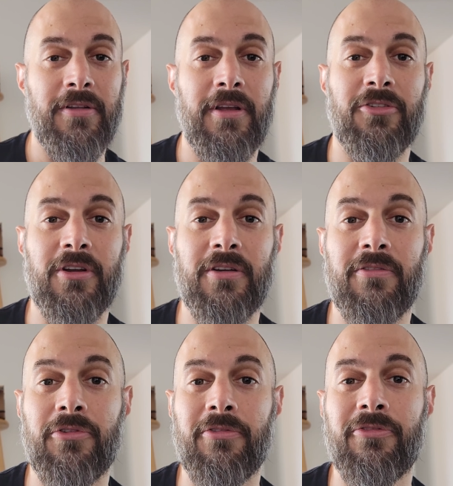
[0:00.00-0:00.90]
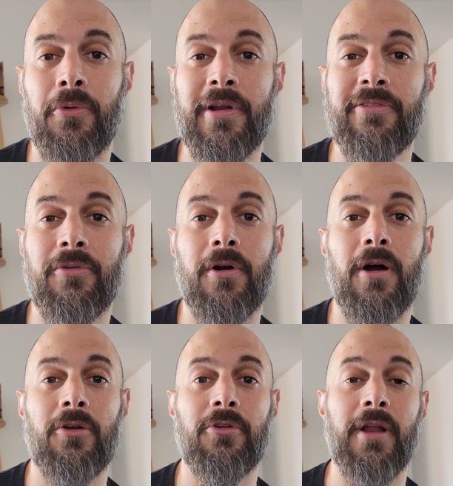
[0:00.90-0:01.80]
Edition for
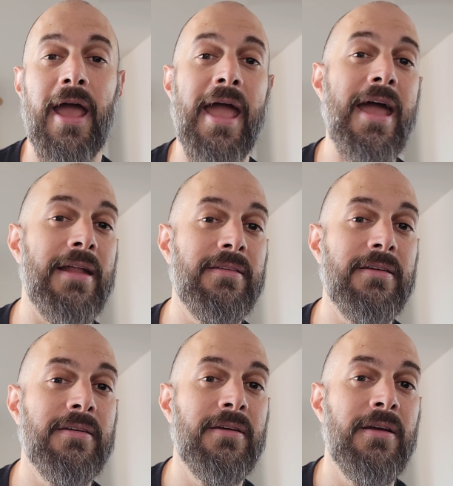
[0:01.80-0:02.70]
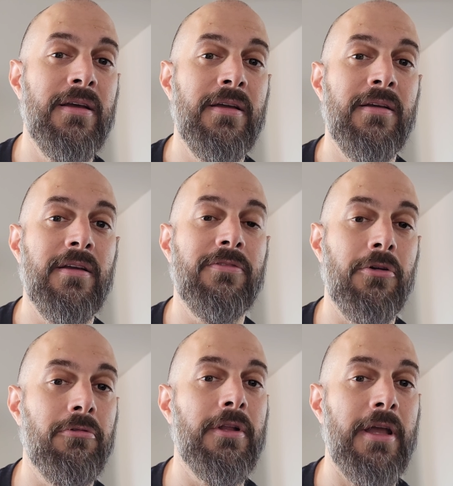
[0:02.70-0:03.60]
$4,400. And if
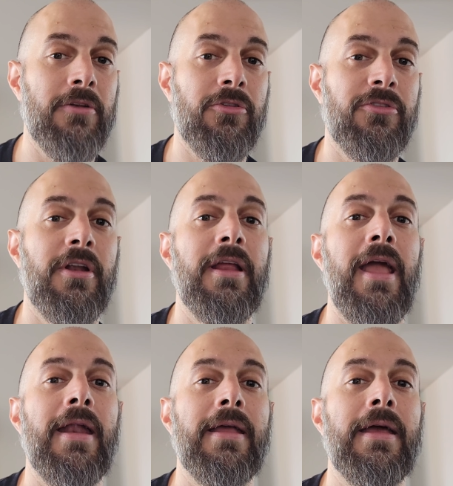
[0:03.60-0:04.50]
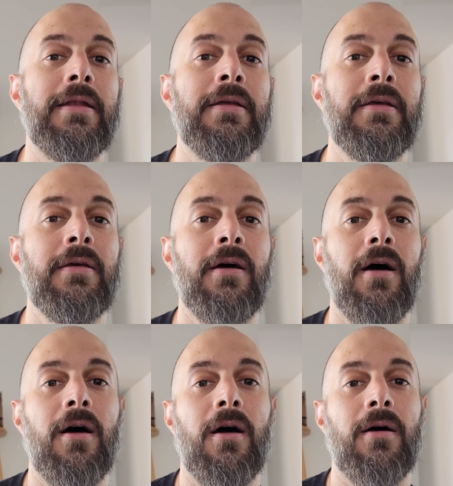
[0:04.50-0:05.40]
you're really interested in getting it,
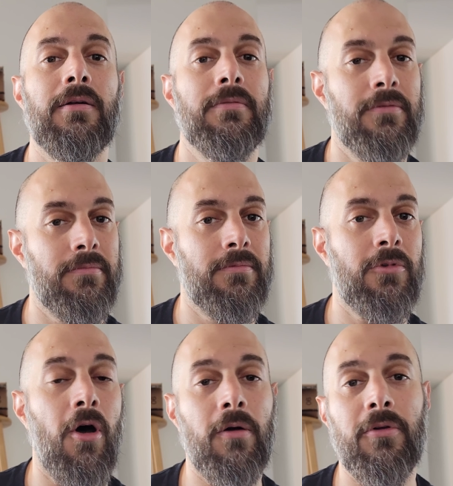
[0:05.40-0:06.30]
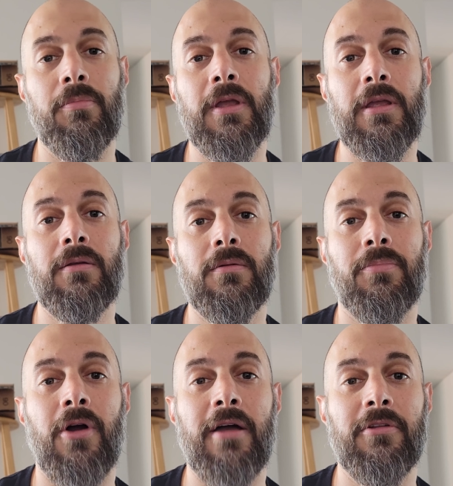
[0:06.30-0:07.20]
talk with me
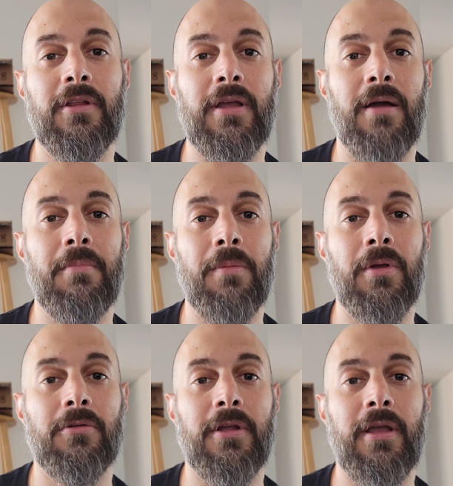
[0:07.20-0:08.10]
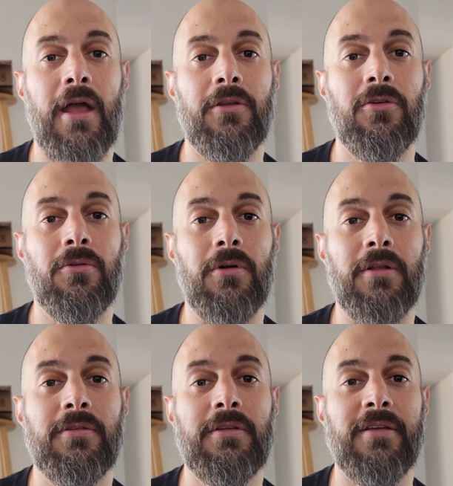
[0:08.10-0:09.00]
privately. I might be able to get you a
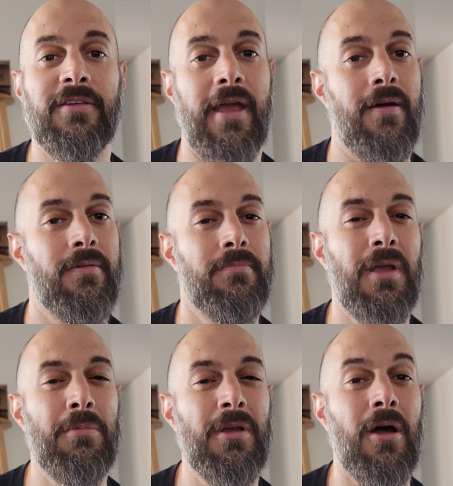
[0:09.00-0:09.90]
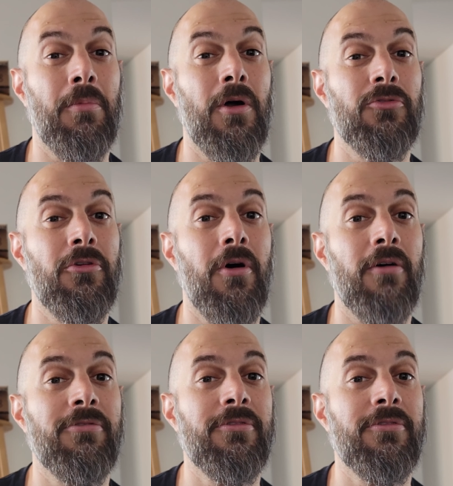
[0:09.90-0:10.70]
discount, maybe a couple $100 off.